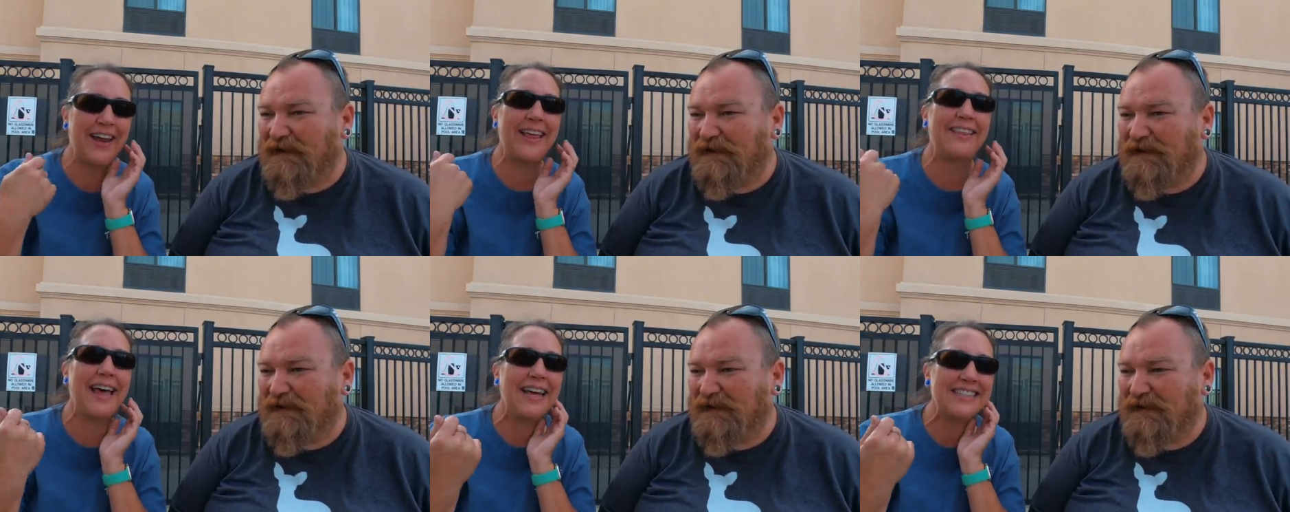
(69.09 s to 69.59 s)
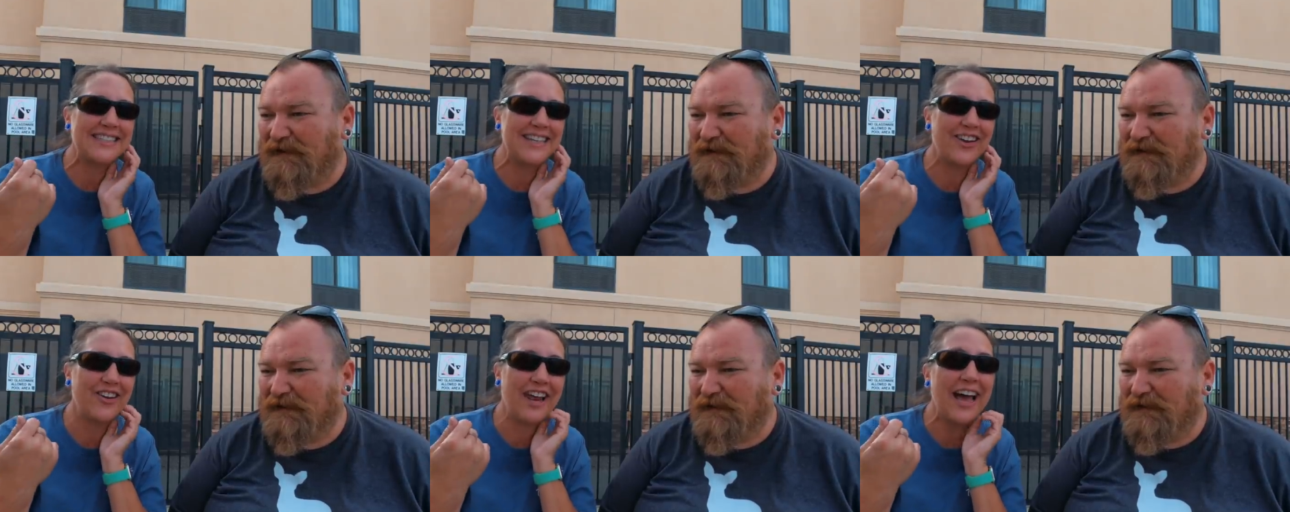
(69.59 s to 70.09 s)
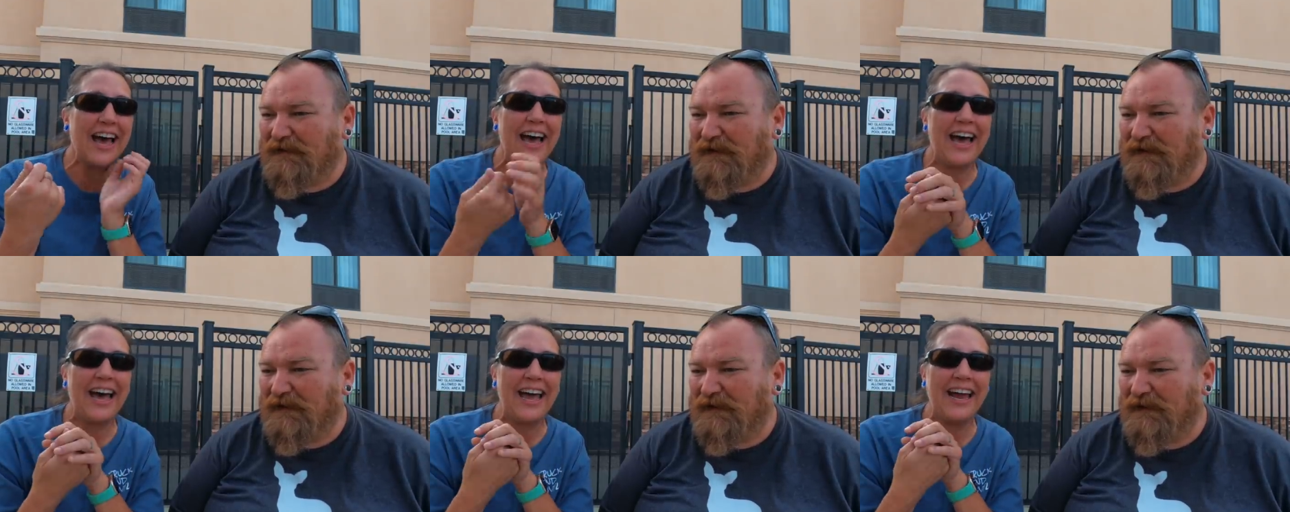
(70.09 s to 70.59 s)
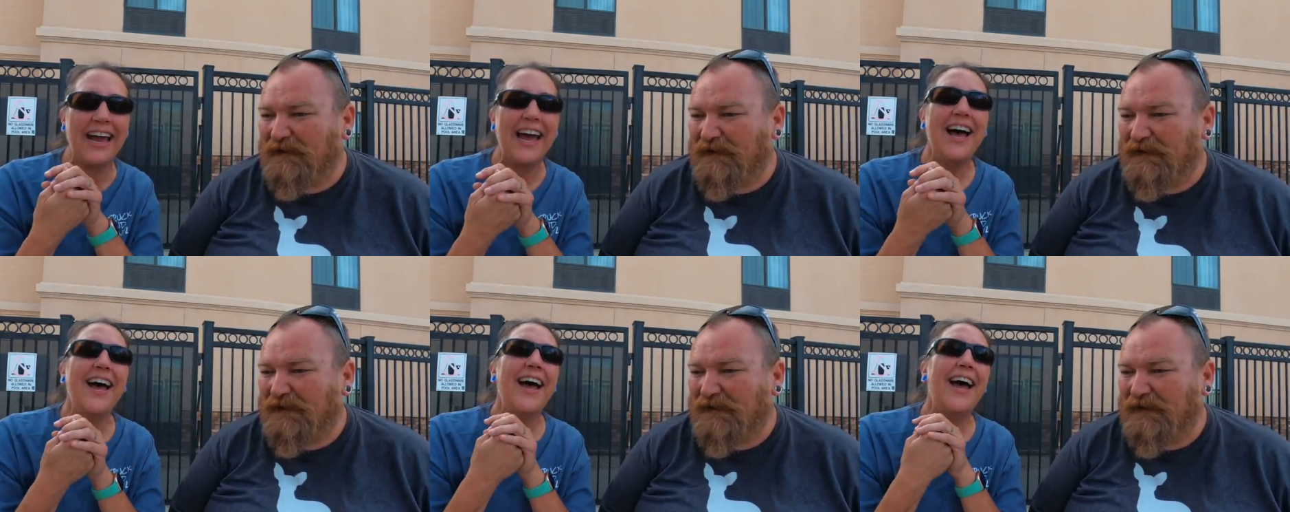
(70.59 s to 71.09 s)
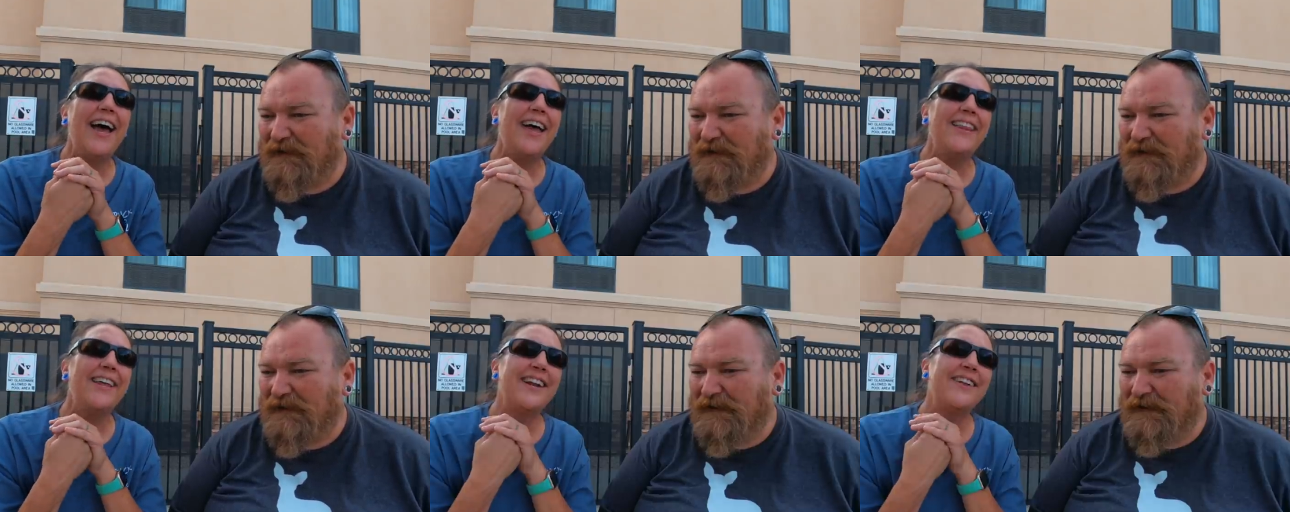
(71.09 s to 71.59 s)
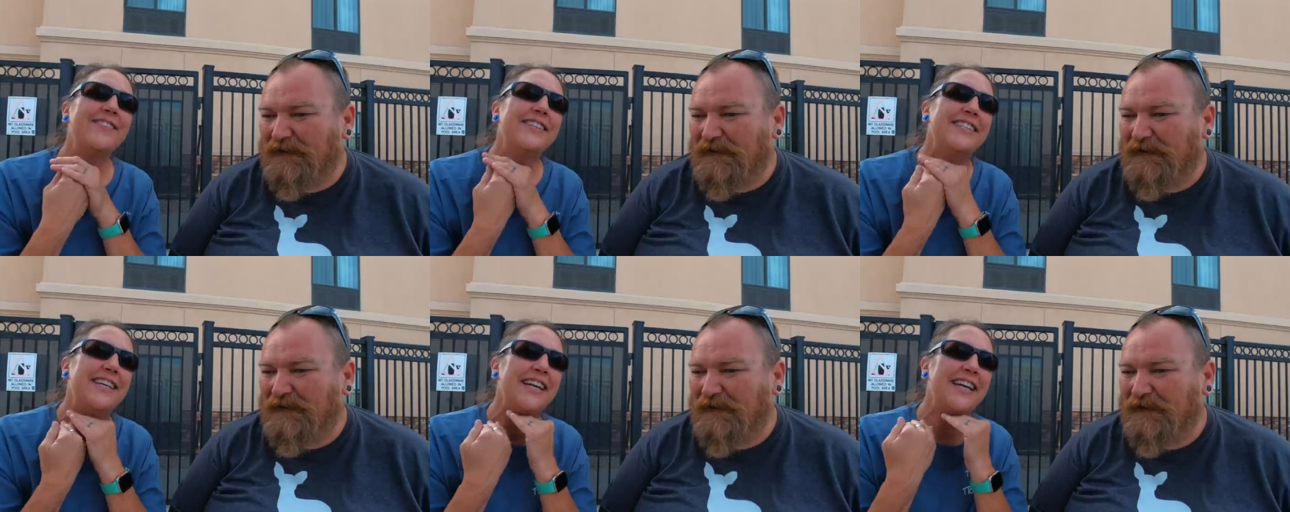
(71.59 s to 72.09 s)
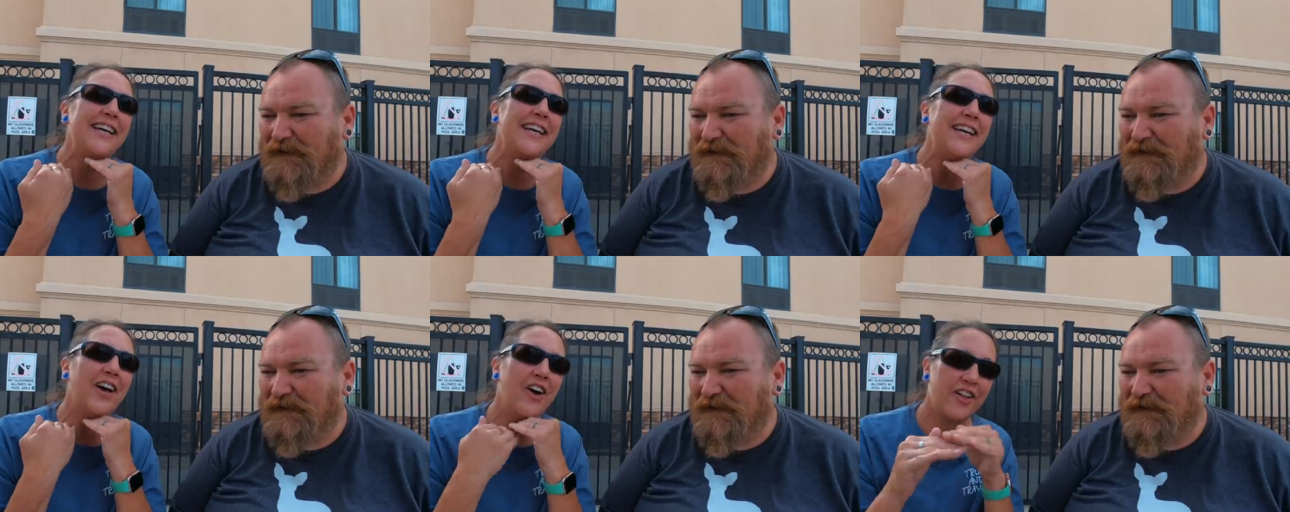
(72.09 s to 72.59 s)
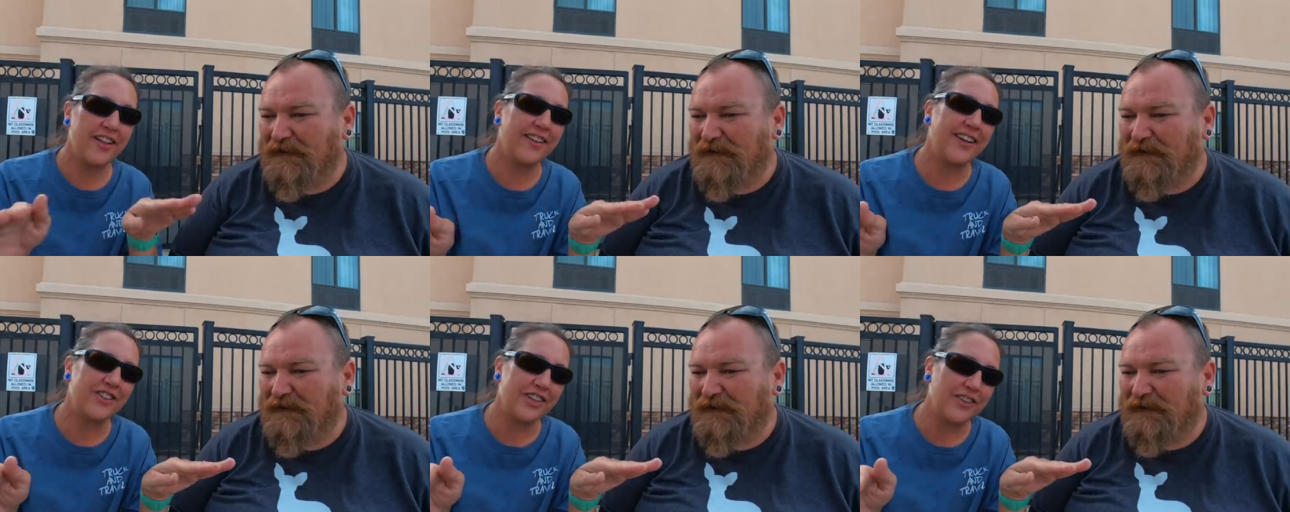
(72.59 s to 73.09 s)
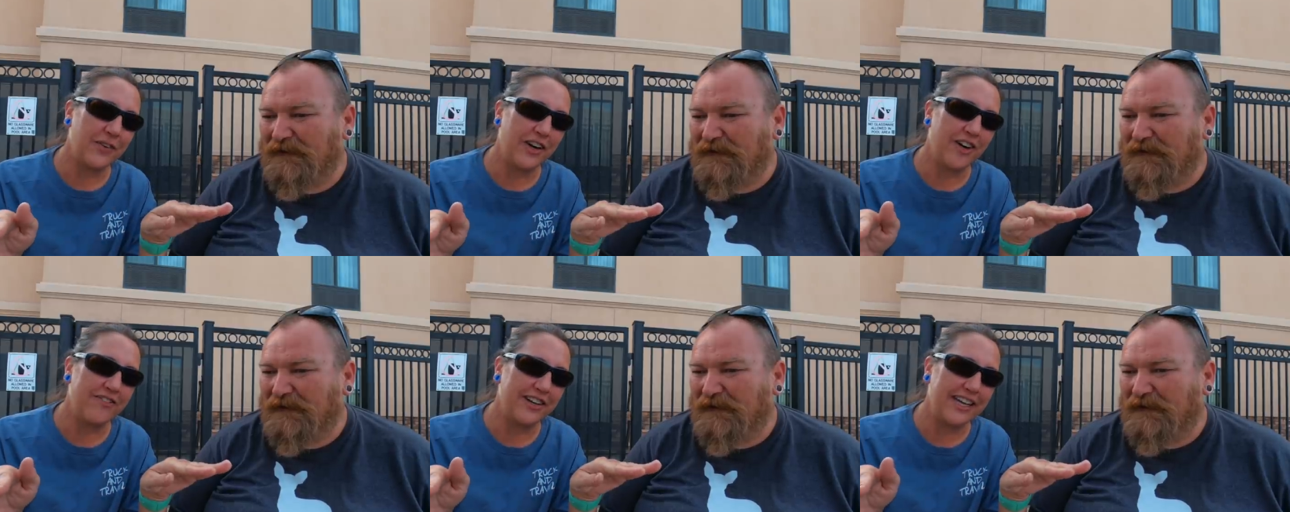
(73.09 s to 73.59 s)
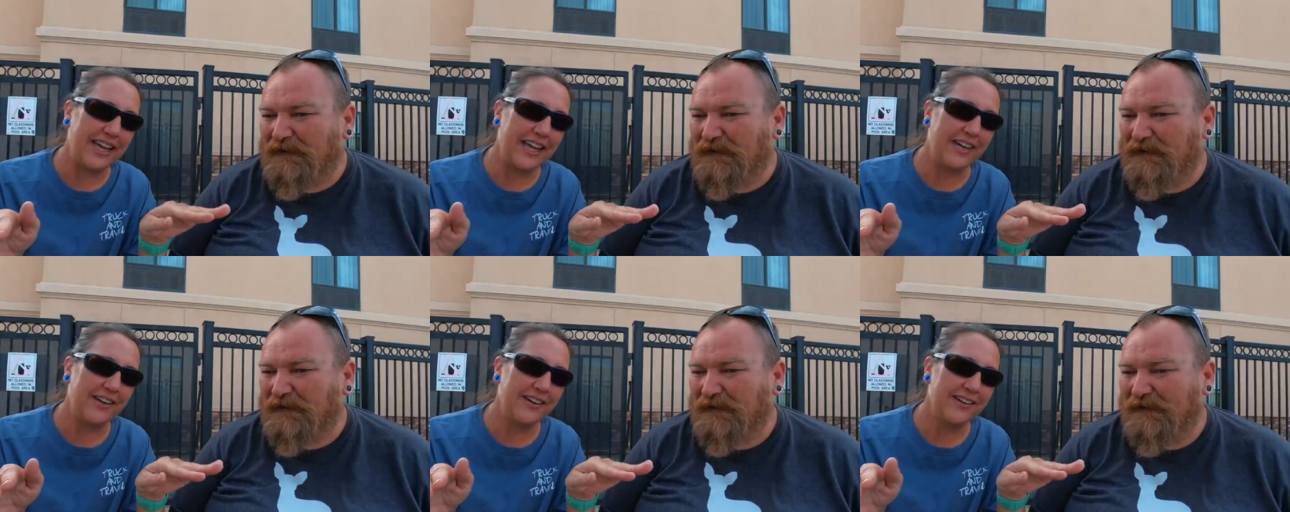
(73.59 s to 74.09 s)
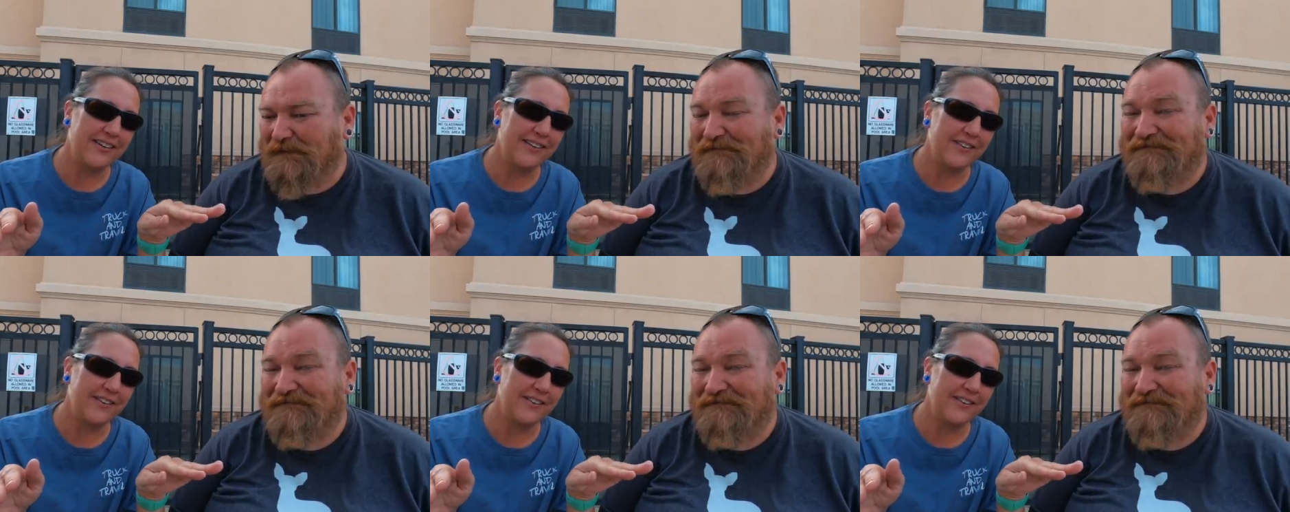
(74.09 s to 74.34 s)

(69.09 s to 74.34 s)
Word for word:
Speaker 1: We had the AC on high, and then all of a sudden, all the electric went off again.